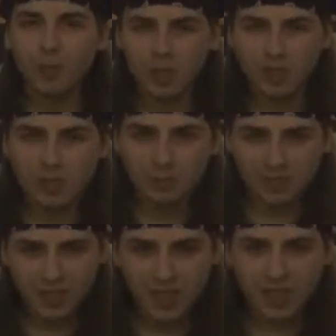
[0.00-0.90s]
well,
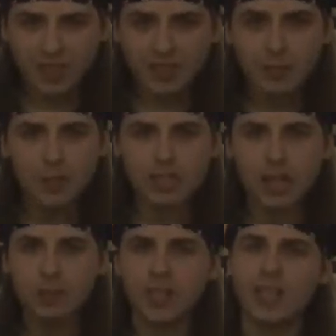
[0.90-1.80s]
it's a bit
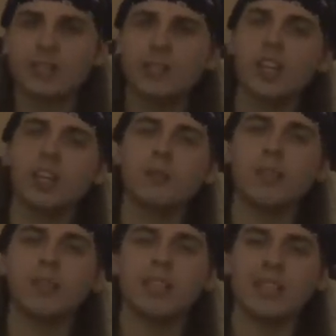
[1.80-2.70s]
complicated to talk
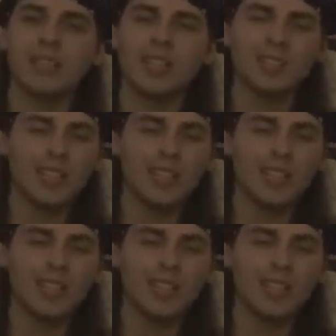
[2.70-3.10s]
about it, and I